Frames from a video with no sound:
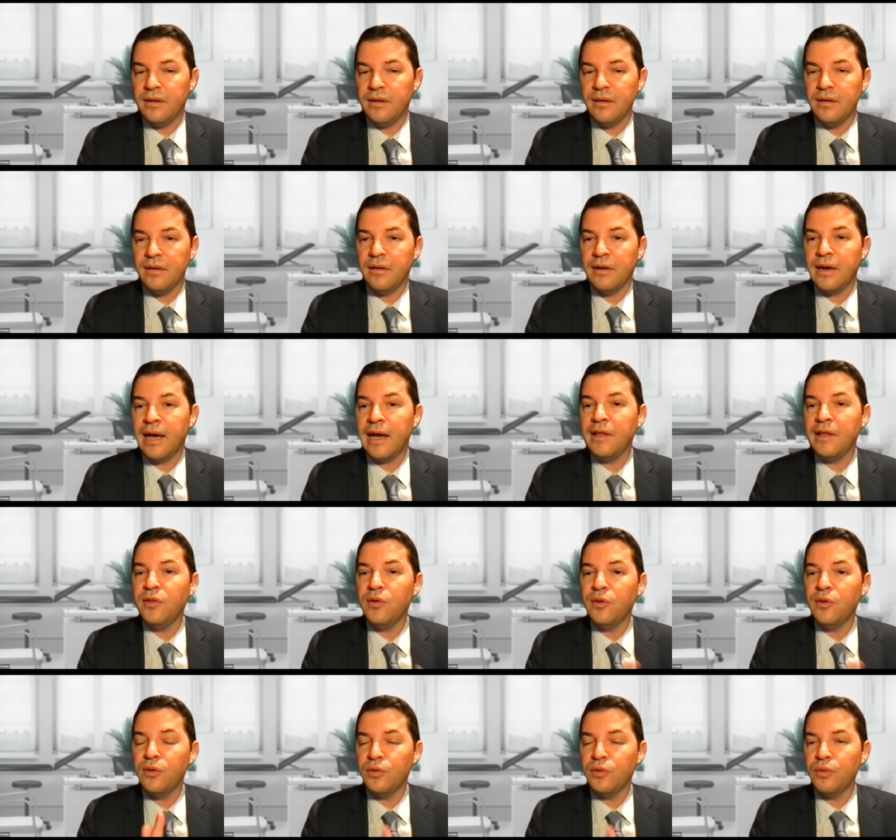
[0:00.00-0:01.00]
uh
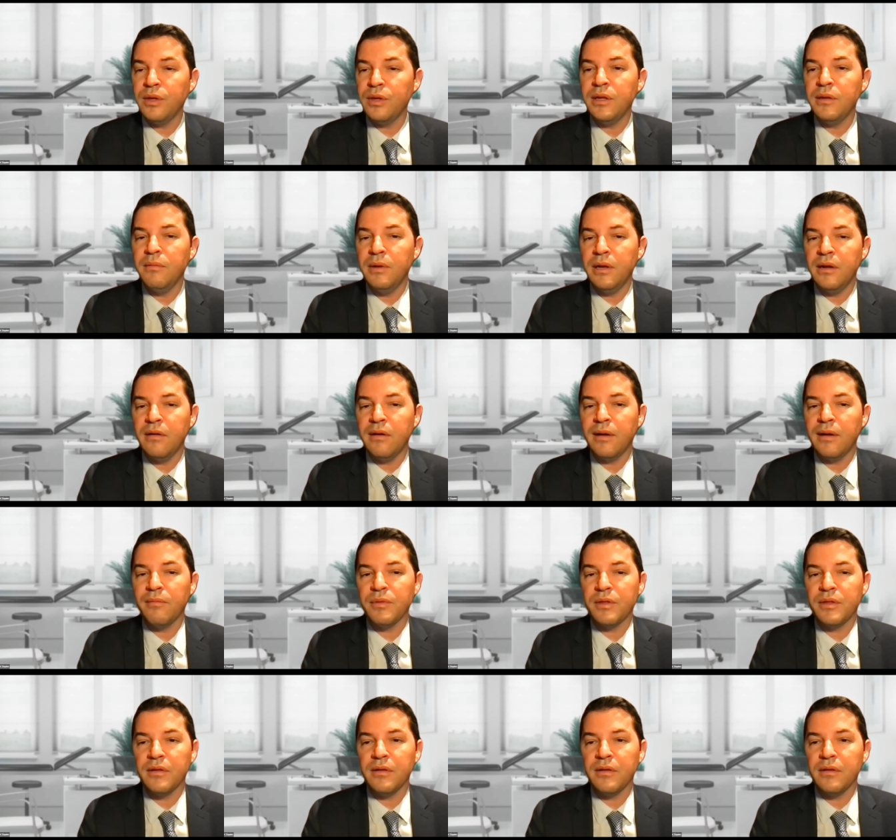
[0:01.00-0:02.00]
lido, 20
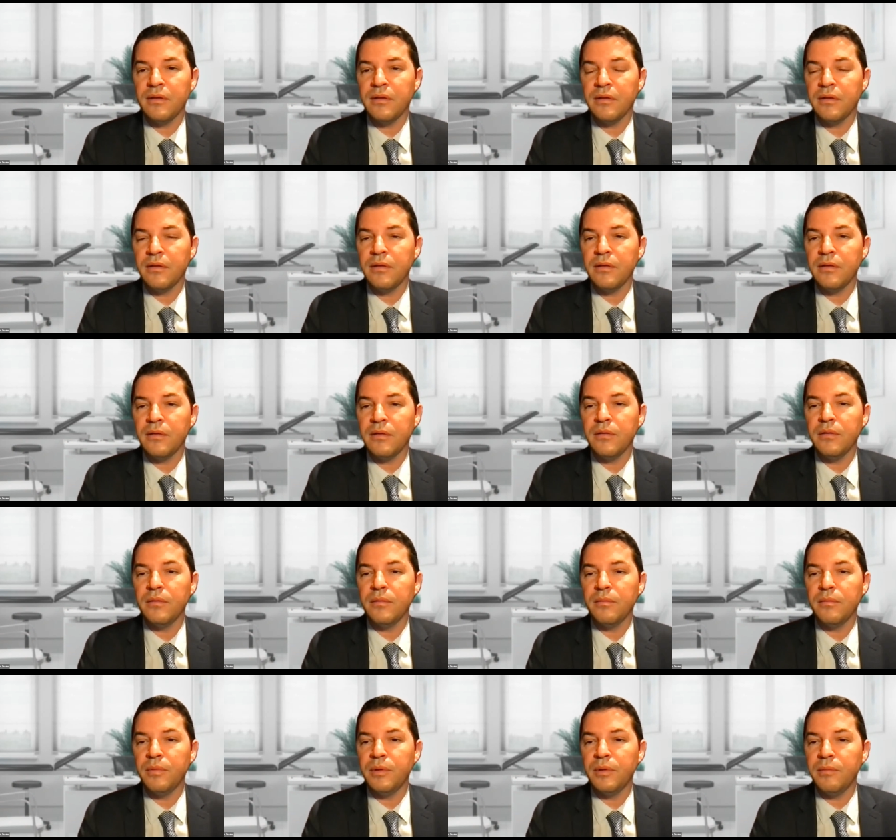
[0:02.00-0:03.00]
milligrams uh,
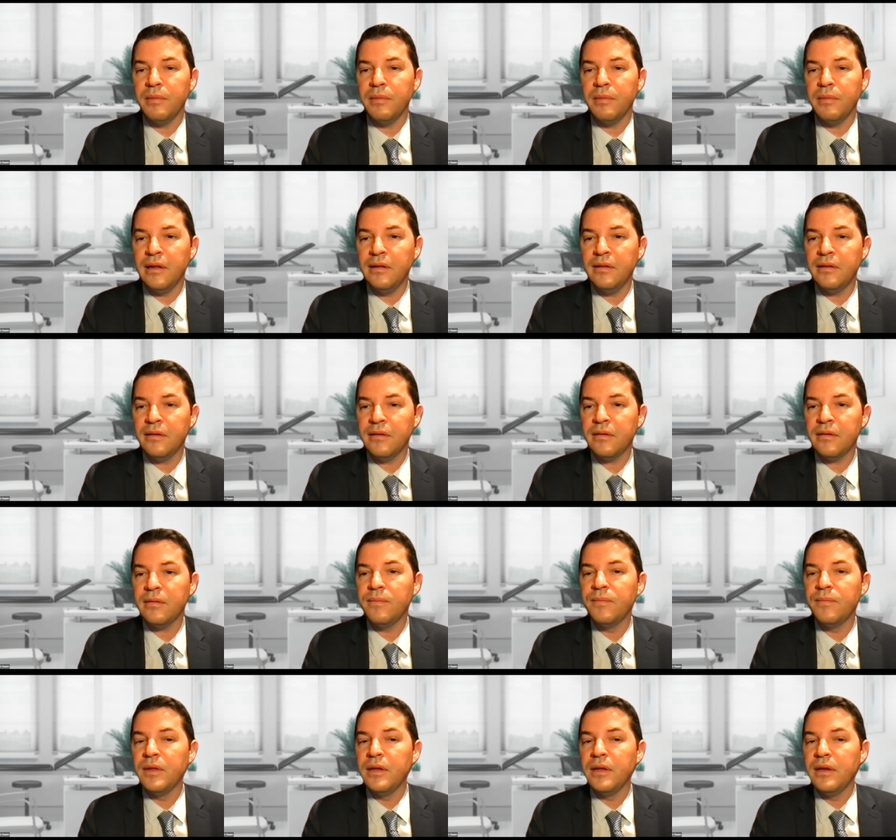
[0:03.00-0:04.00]
per milliliter
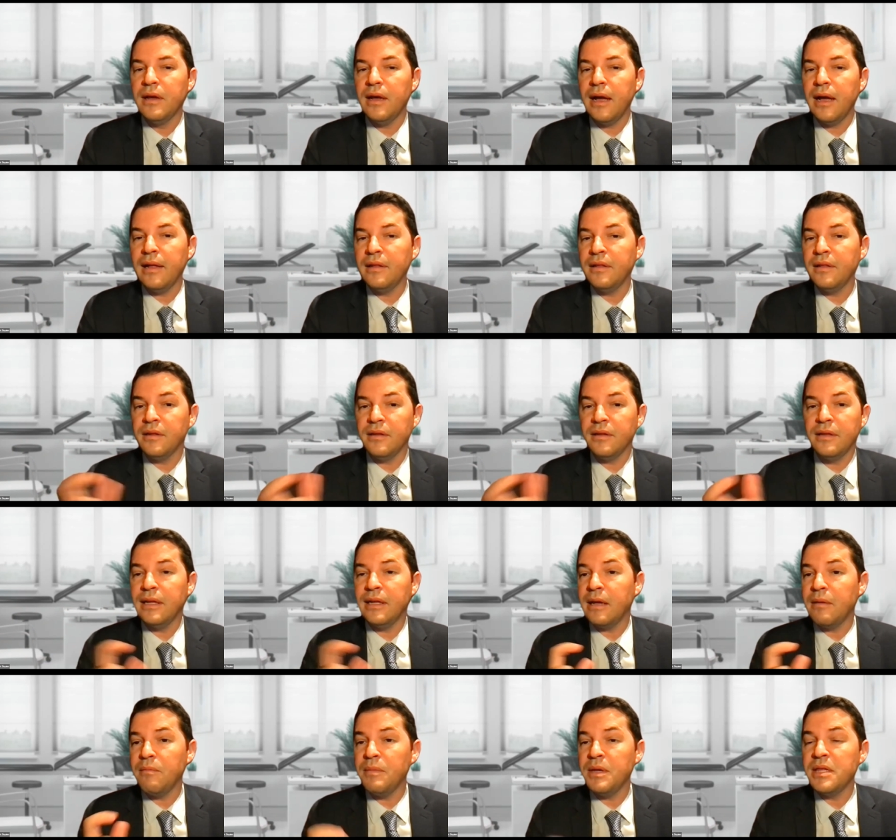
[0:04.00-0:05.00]
and
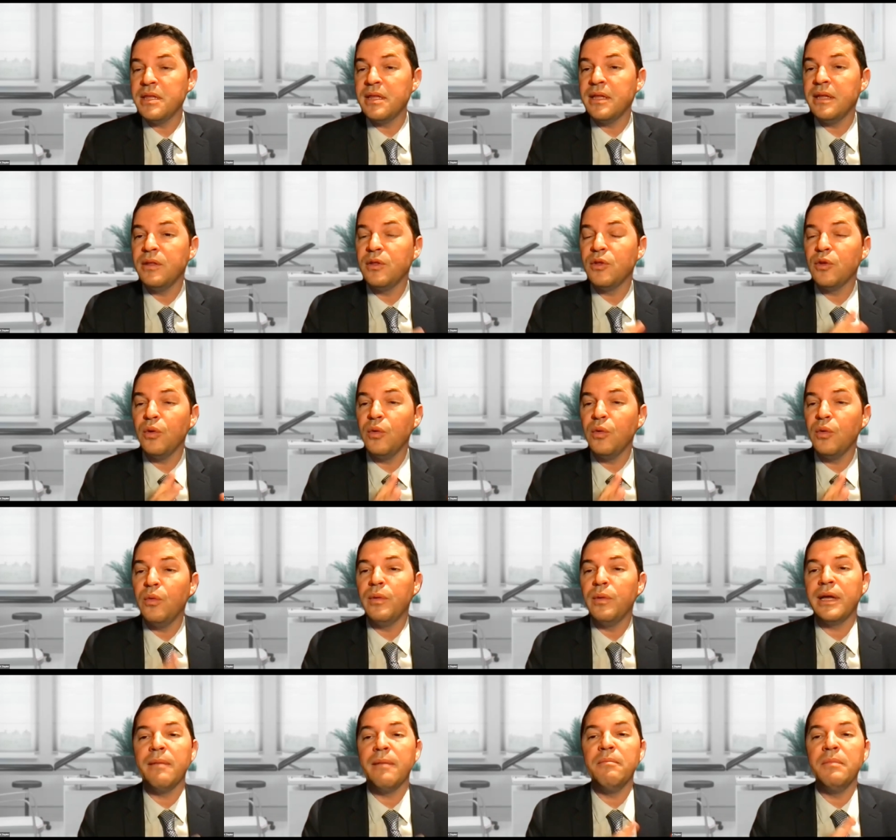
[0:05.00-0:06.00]
then I mix it
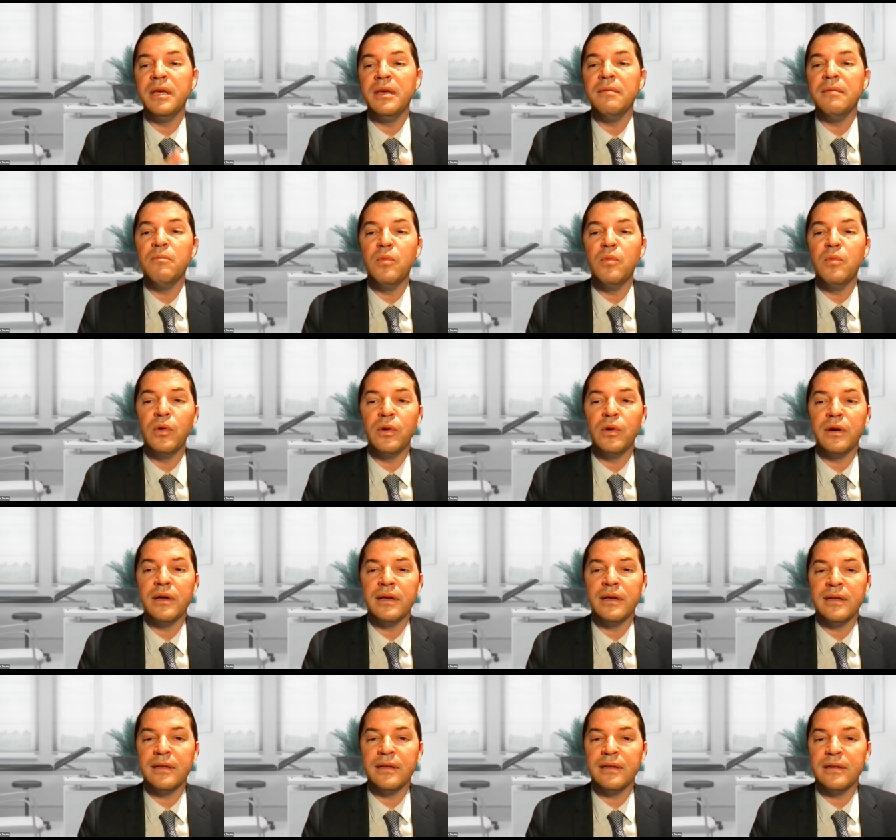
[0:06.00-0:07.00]
so can be more
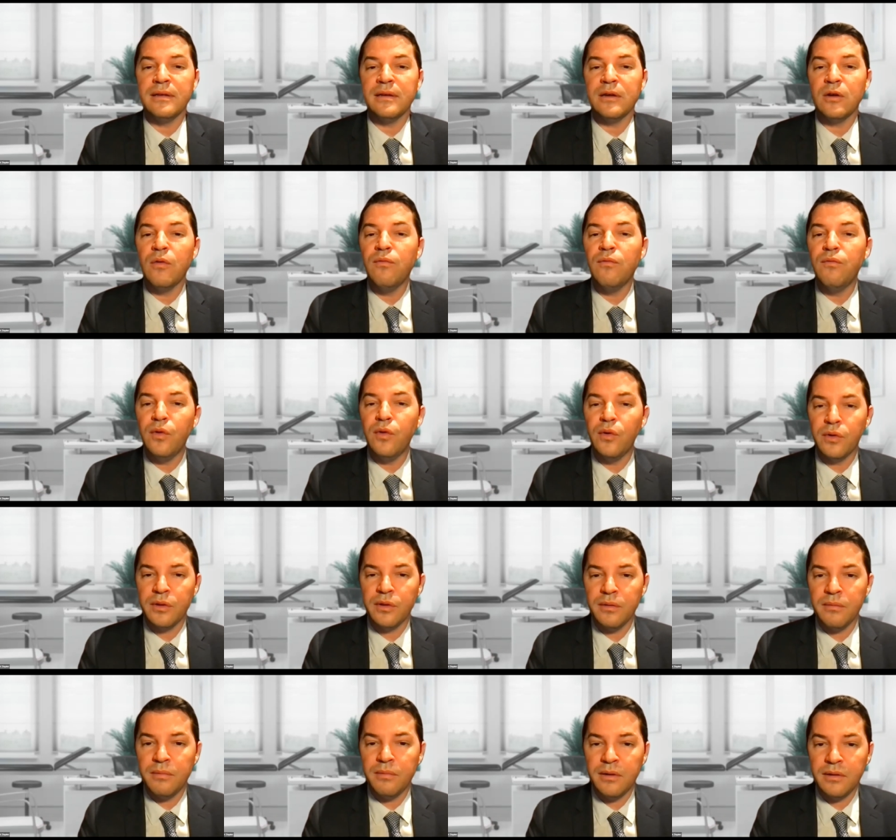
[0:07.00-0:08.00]
uh,
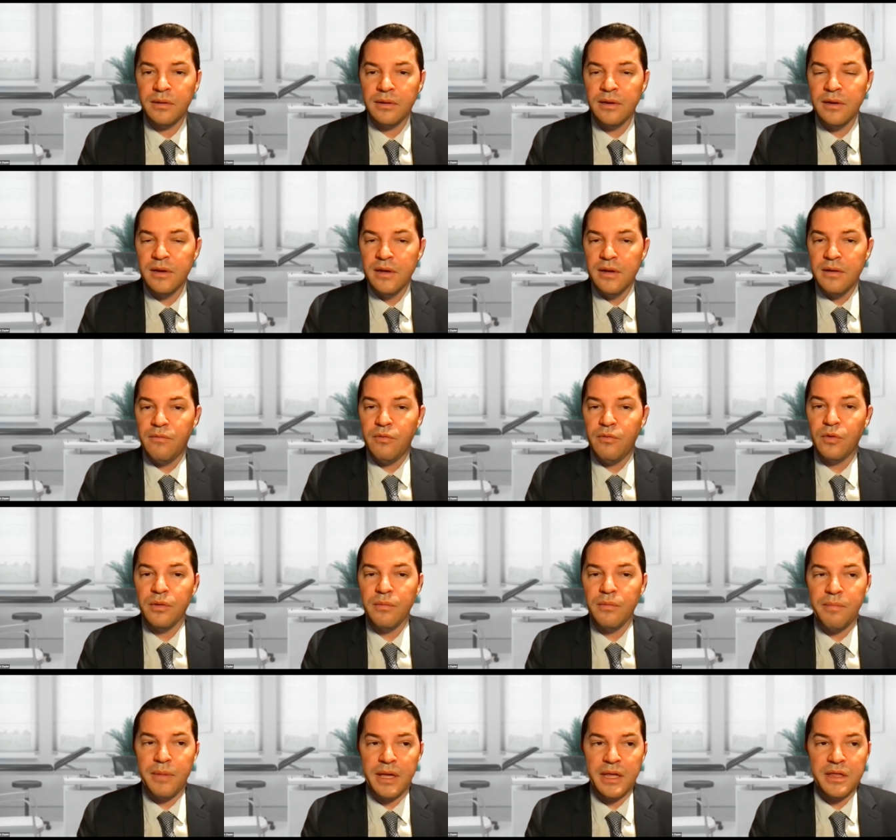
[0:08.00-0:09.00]
comfortable for
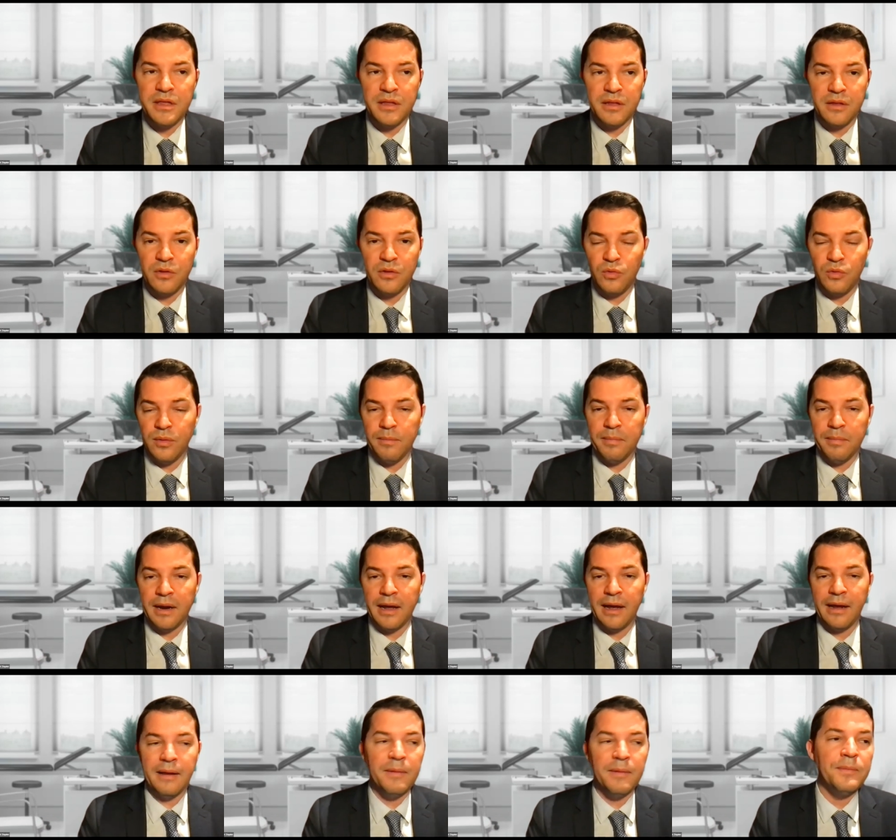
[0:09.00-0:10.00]
the patient to
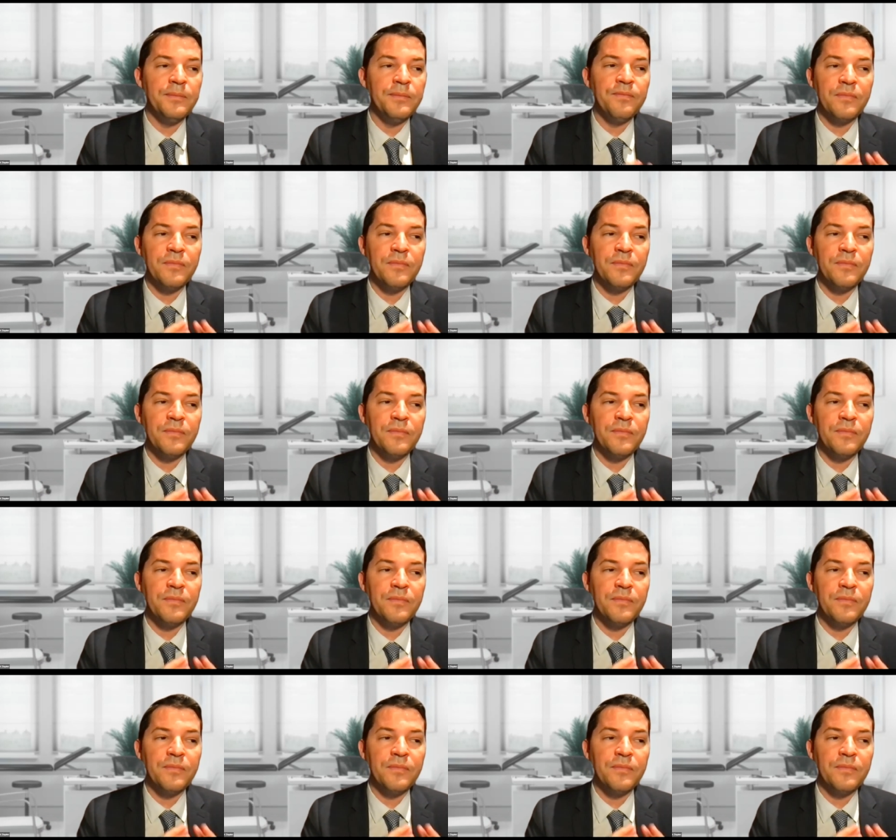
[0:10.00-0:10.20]
apply.